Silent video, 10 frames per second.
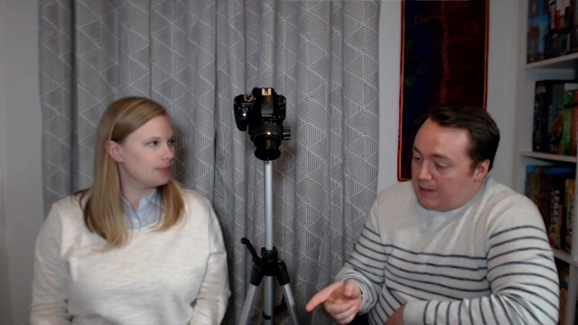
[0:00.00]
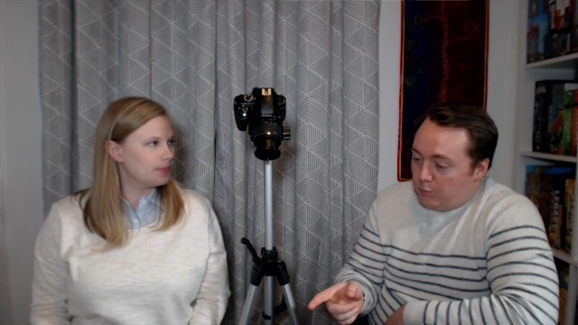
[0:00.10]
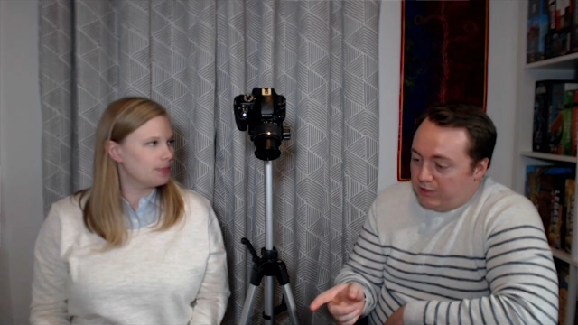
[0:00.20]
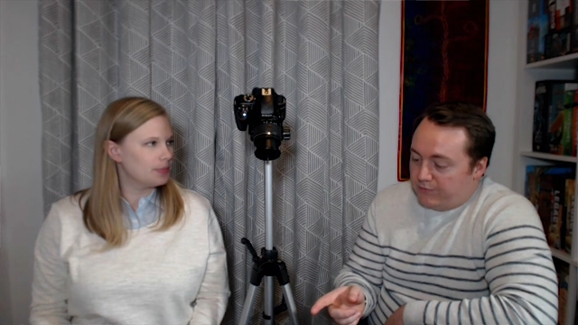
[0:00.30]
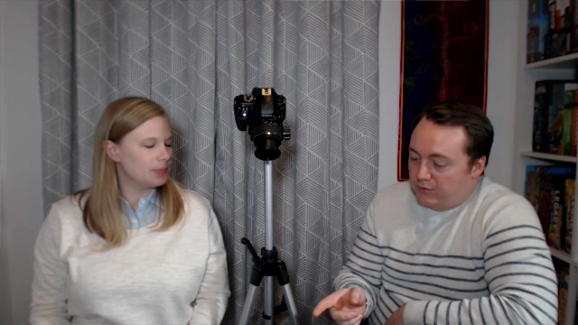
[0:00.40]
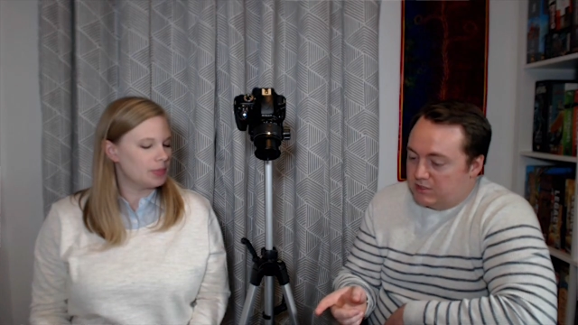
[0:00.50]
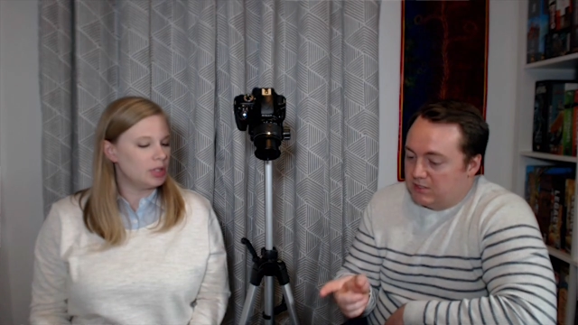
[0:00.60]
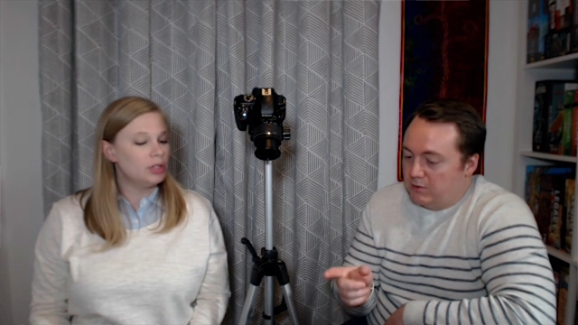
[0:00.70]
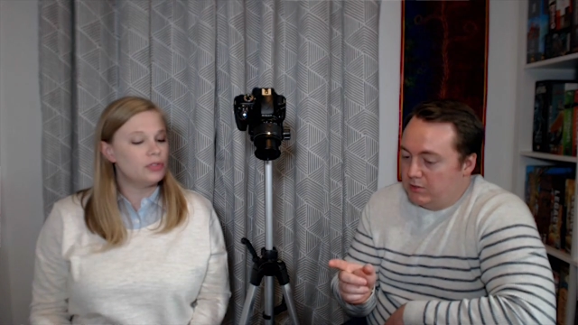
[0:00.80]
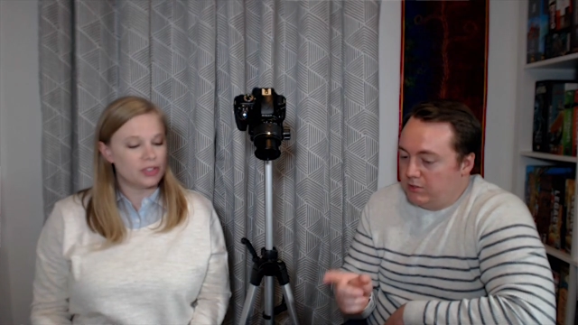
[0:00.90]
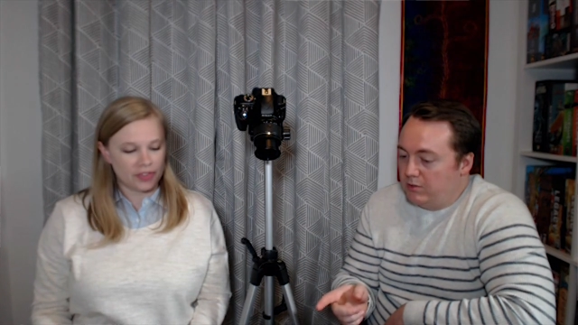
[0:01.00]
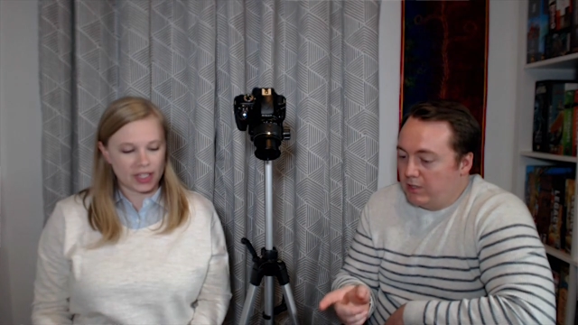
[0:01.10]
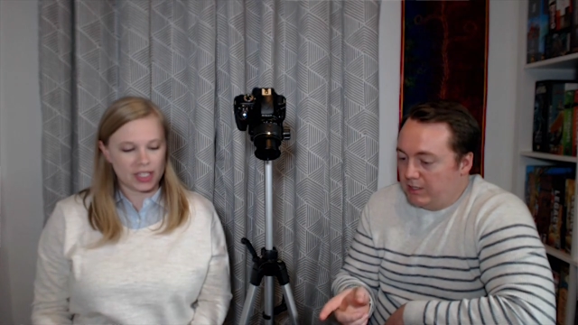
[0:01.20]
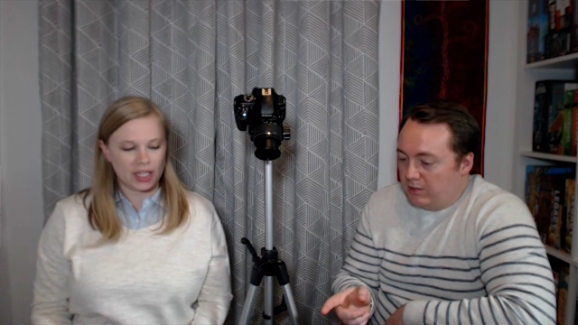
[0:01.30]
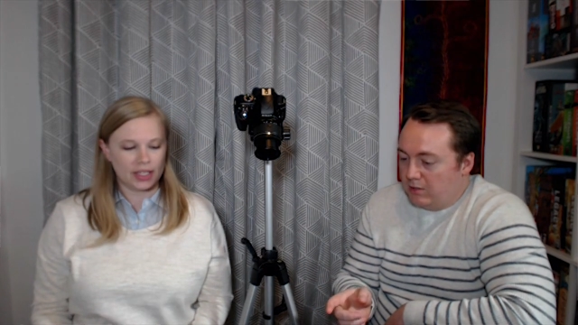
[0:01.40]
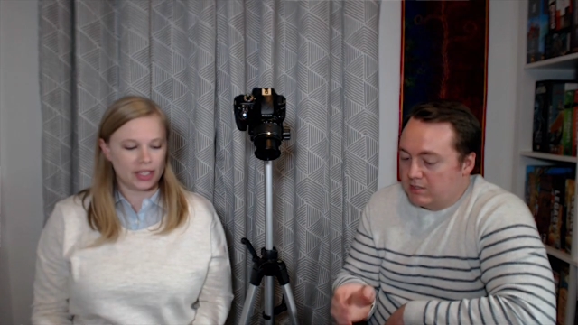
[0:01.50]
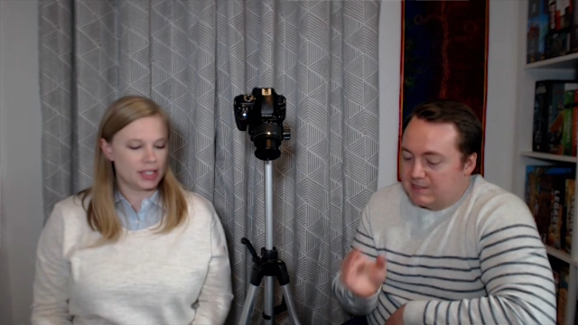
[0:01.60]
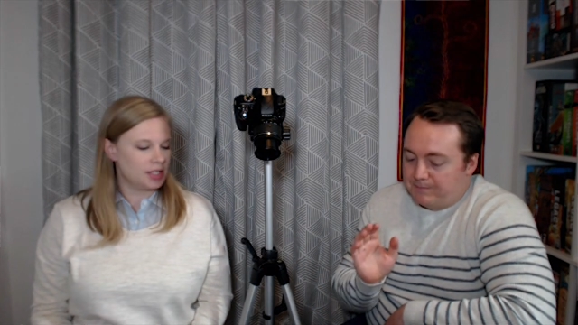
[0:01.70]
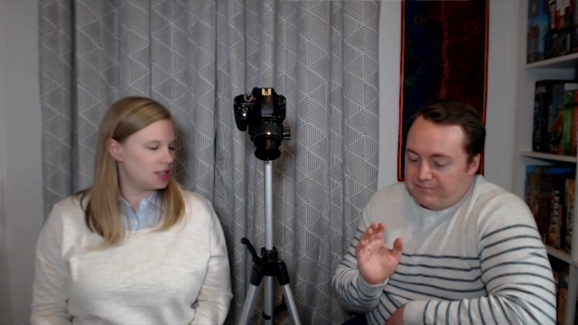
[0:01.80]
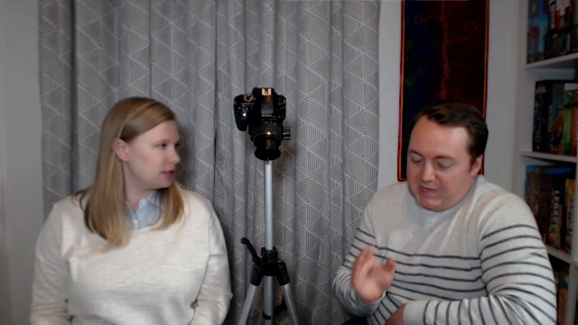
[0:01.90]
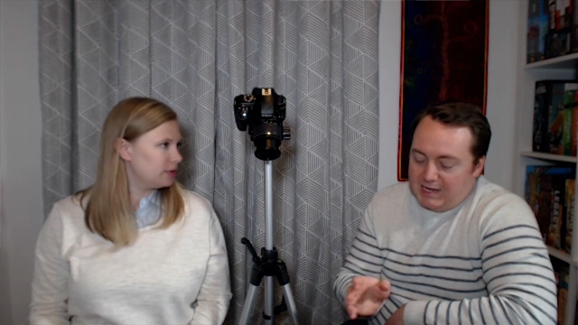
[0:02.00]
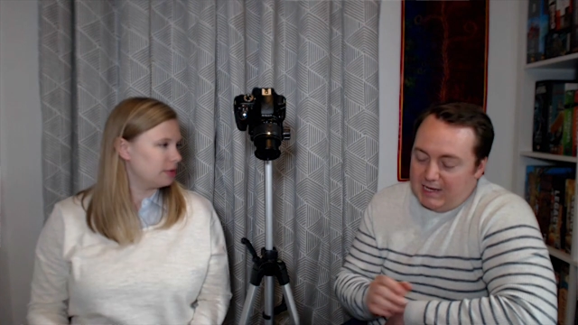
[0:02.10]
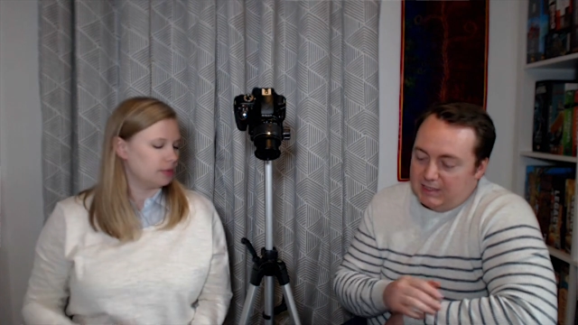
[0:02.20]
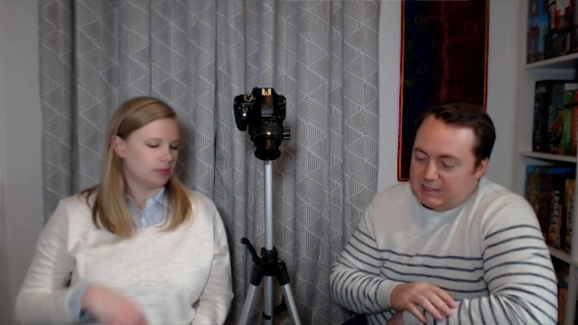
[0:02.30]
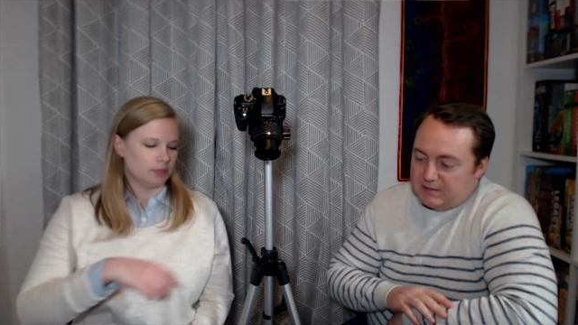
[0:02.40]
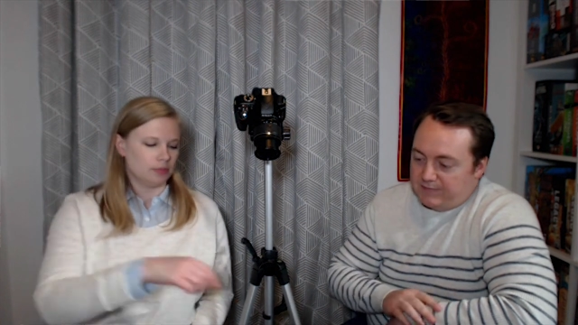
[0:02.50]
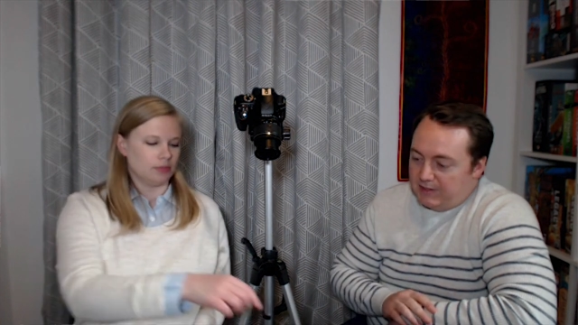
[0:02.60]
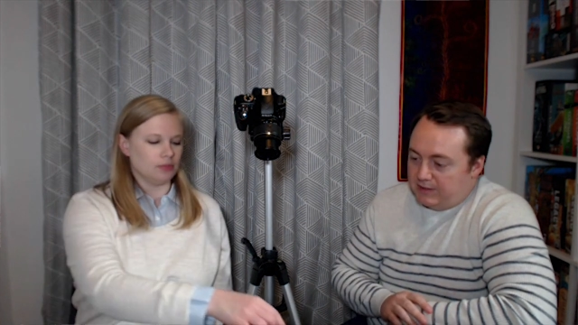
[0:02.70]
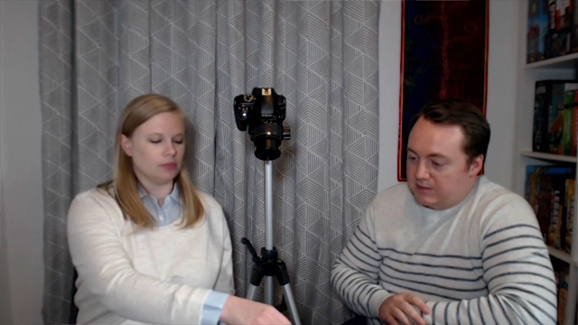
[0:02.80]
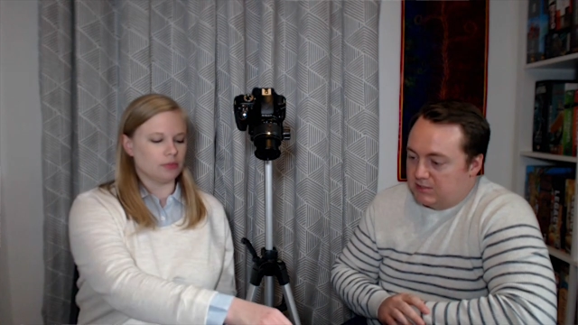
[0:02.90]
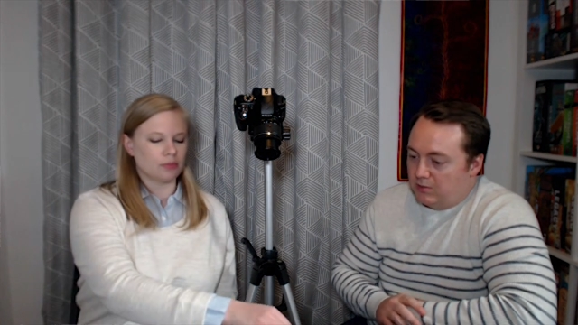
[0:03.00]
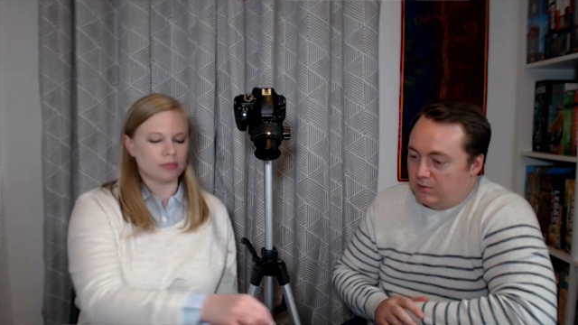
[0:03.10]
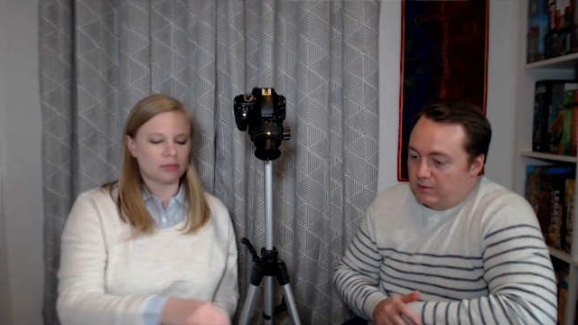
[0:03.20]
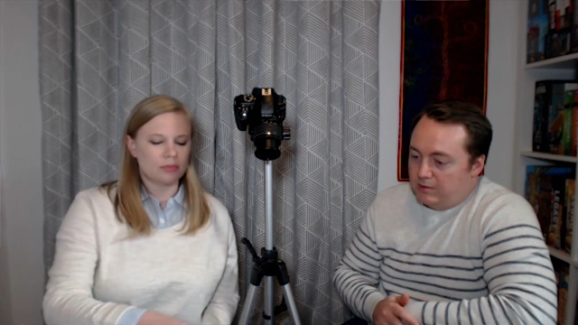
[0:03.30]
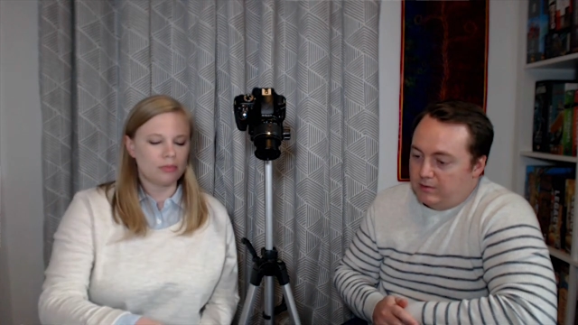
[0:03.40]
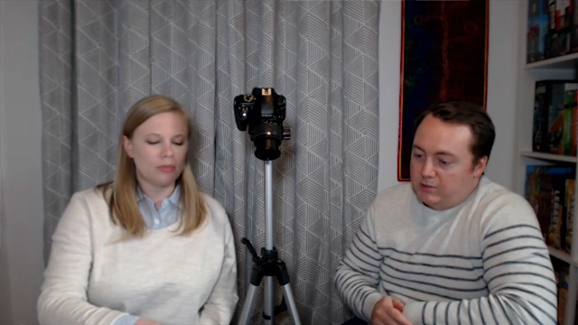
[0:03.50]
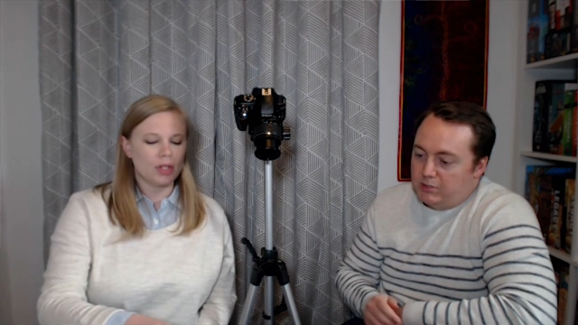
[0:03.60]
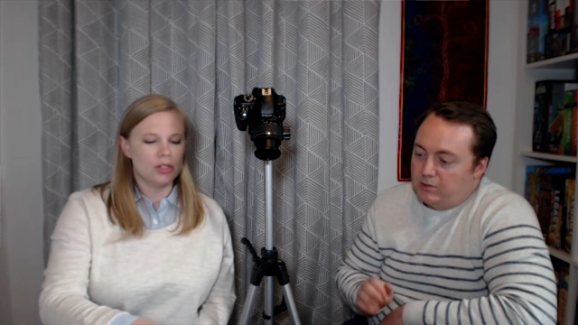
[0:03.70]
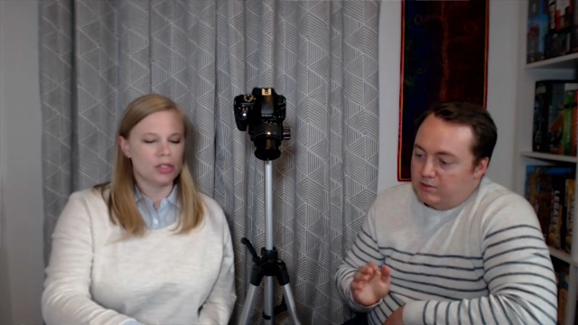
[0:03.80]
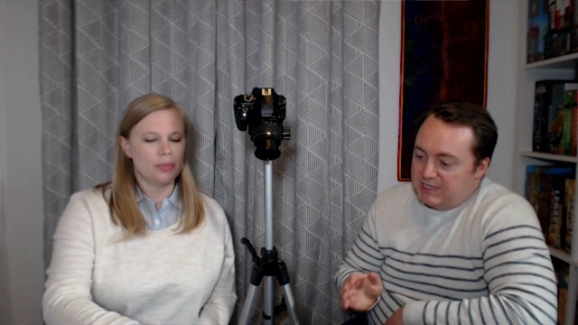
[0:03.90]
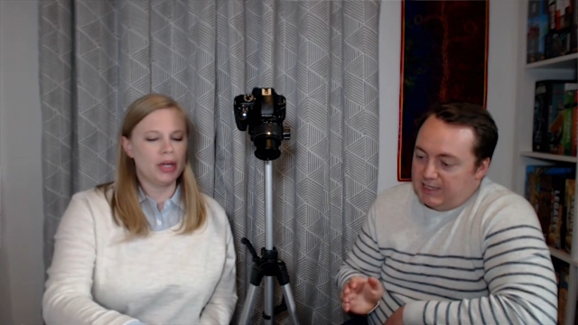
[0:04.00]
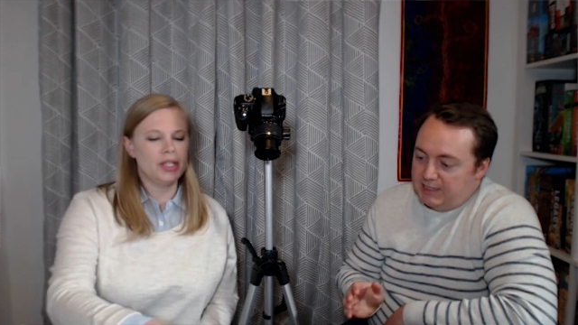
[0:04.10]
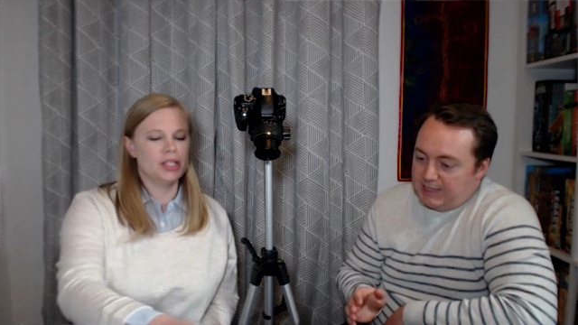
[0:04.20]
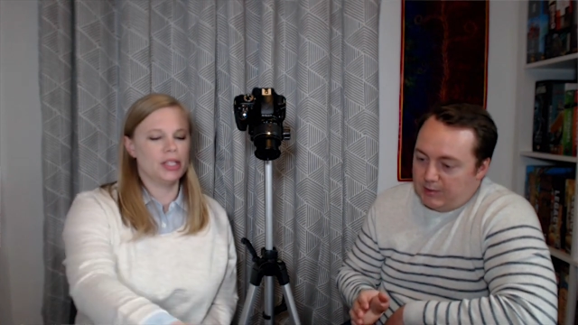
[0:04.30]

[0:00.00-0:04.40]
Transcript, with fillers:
Speaker 1: wonderful. So You've you got yours, and I at least defended. So you don't So take any done.